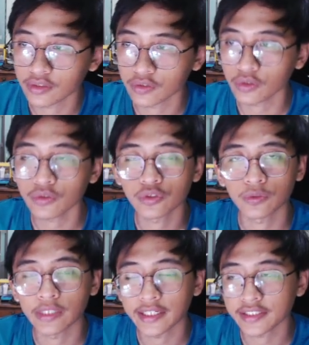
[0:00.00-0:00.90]
so
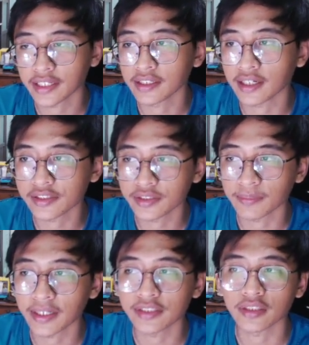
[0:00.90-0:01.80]
you guys can
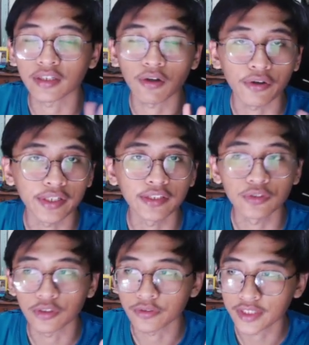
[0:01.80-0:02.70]
customize according
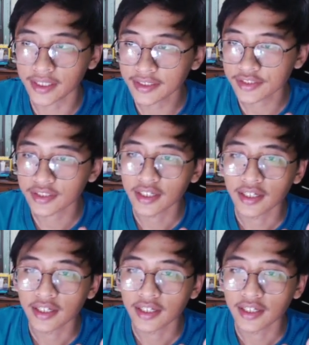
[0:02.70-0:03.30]
to your taste.